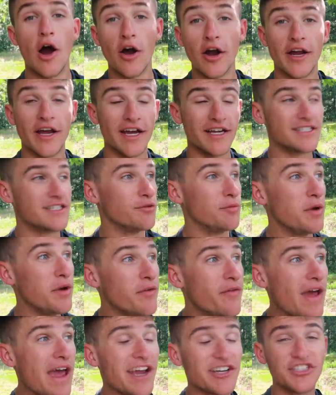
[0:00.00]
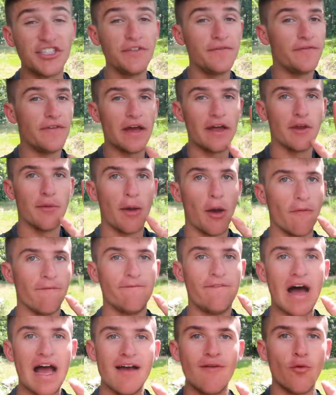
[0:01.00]
All right guys, so we've actually found about
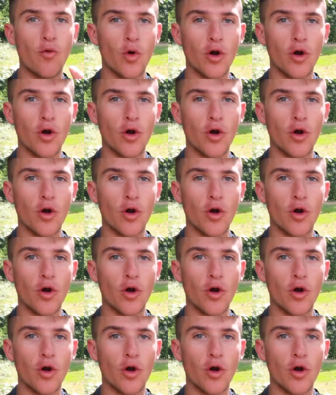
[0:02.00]
five